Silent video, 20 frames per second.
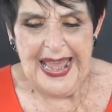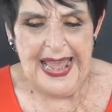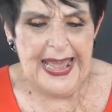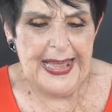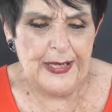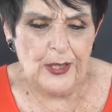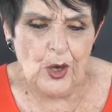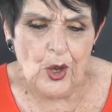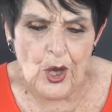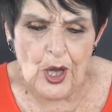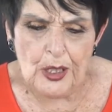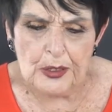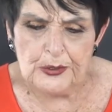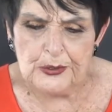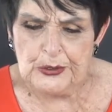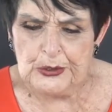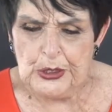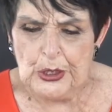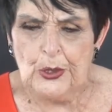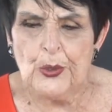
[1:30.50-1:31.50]
And
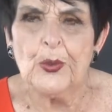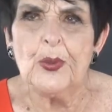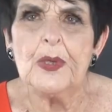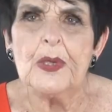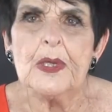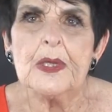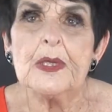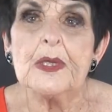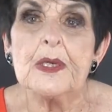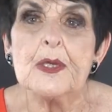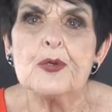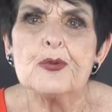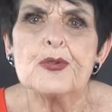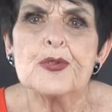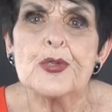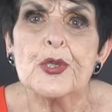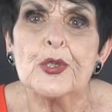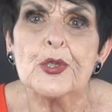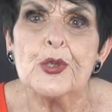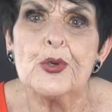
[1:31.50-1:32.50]
also new
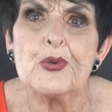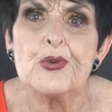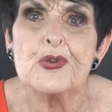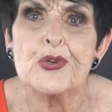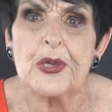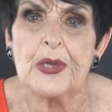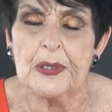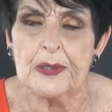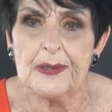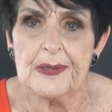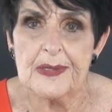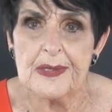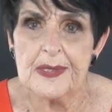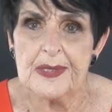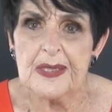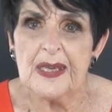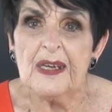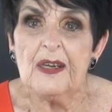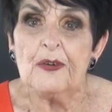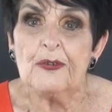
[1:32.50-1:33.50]

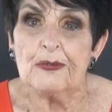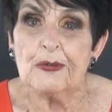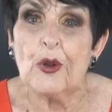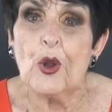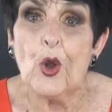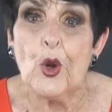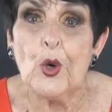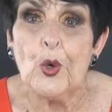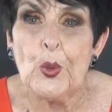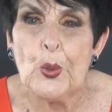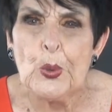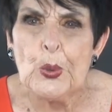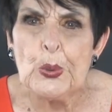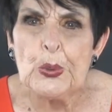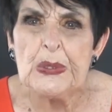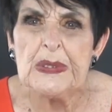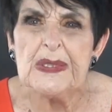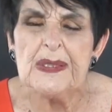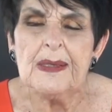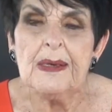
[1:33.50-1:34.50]
solutions for
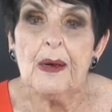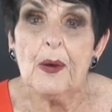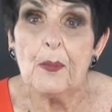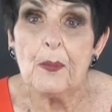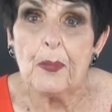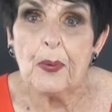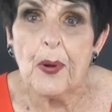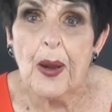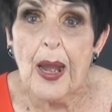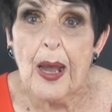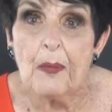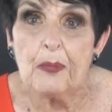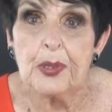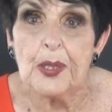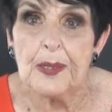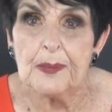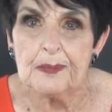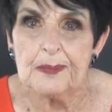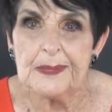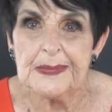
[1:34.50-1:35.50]
old
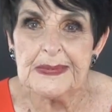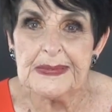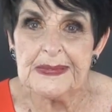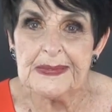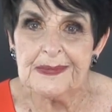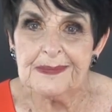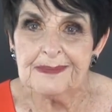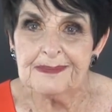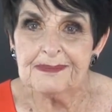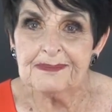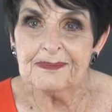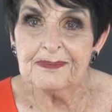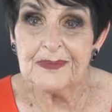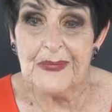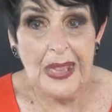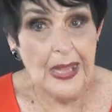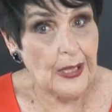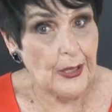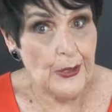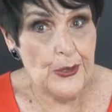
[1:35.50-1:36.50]
problems.
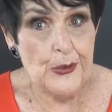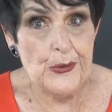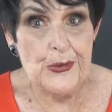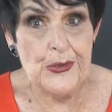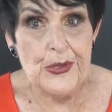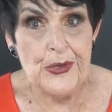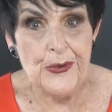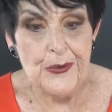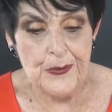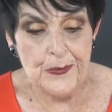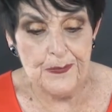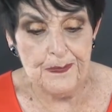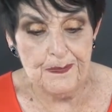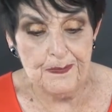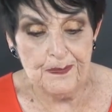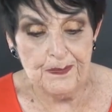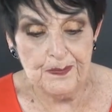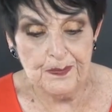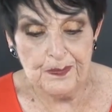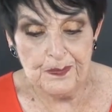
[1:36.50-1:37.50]
A new you.
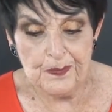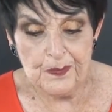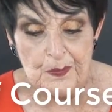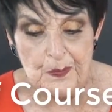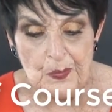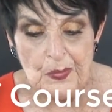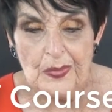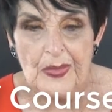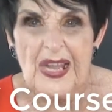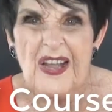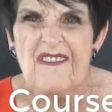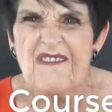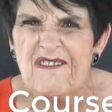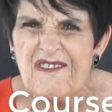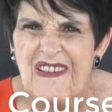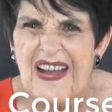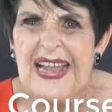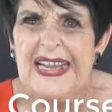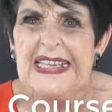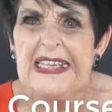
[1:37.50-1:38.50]

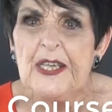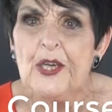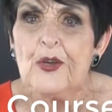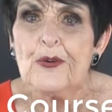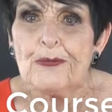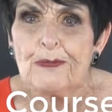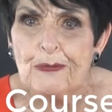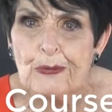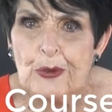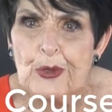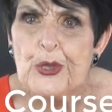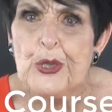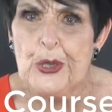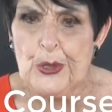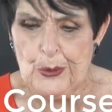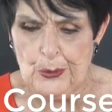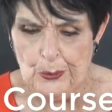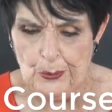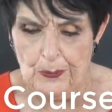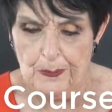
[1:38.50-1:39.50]
Fight for
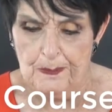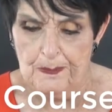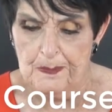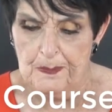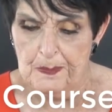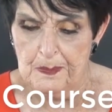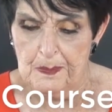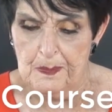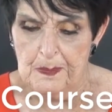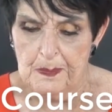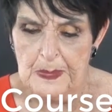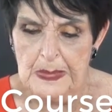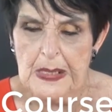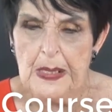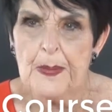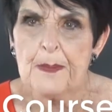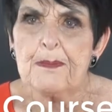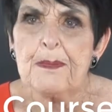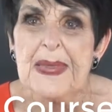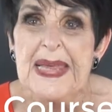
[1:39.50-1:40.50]
you.
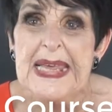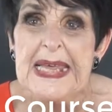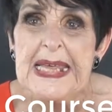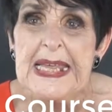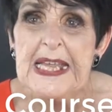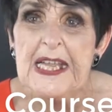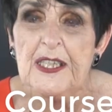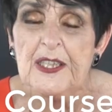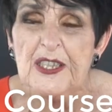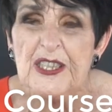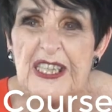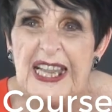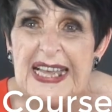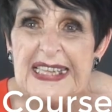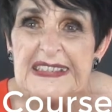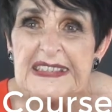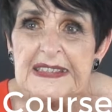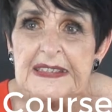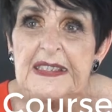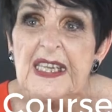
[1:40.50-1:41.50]
Be
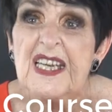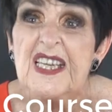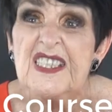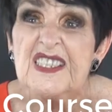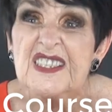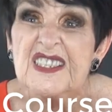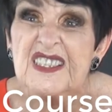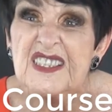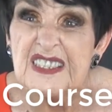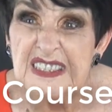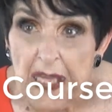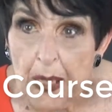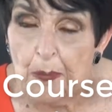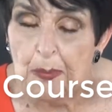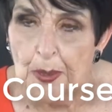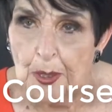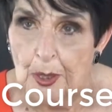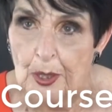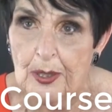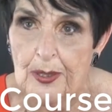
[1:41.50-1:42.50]
less
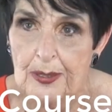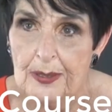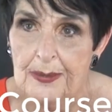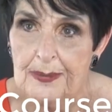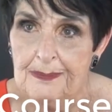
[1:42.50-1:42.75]
stubborn.